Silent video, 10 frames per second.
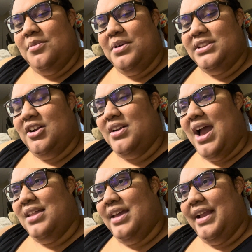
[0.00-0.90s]
but they're
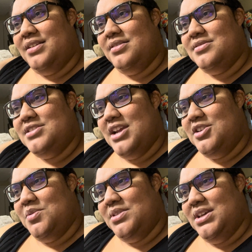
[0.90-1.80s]
not like
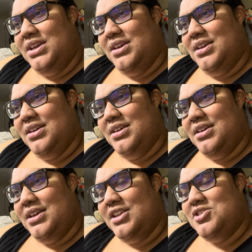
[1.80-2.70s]
genuinely
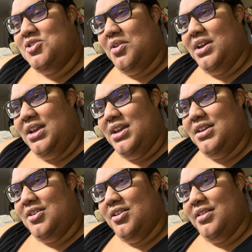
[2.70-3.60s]
enjoying
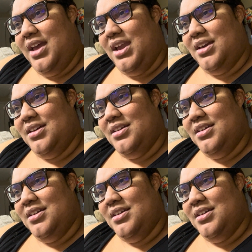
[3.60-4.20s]
it, or like